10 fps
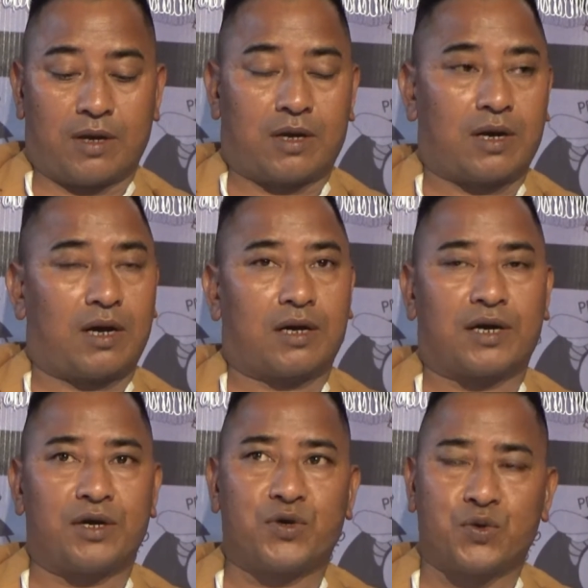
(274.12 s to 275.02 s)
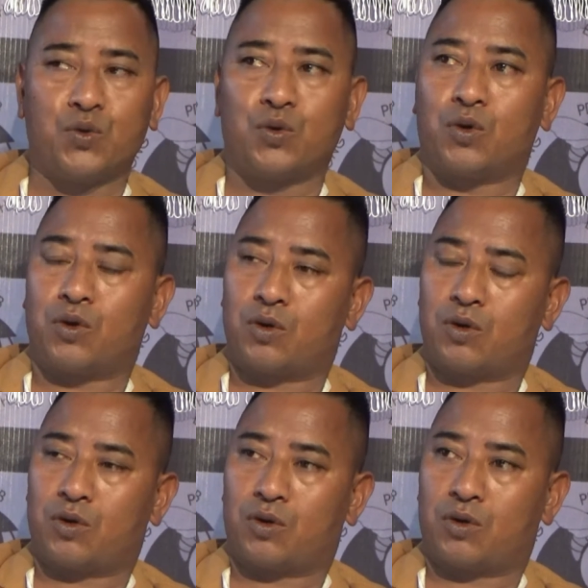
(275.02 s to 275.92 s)
Ka kentu
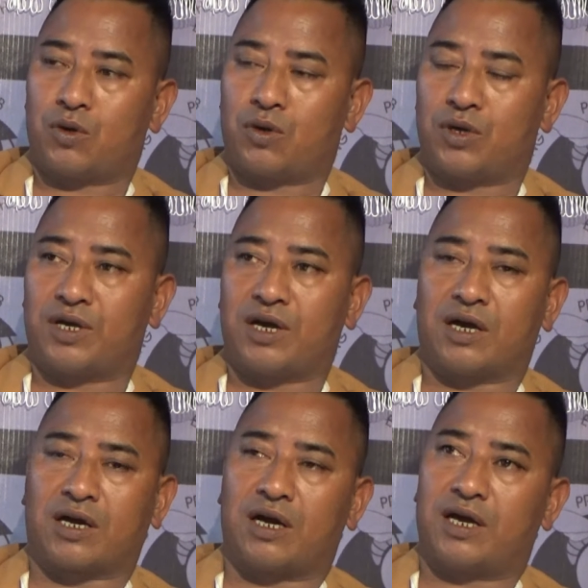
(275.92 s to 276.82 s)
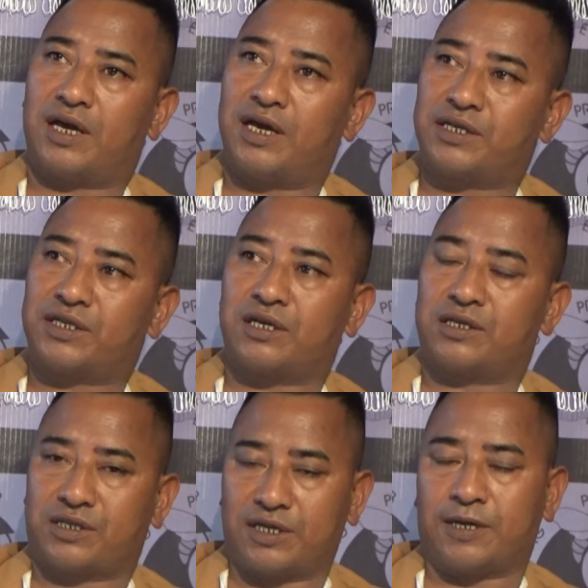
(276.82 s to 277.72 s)
ya ka
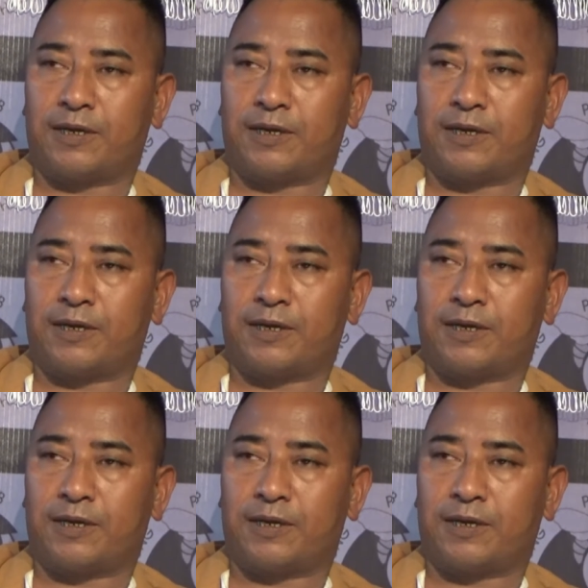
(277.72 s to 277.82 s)
HMC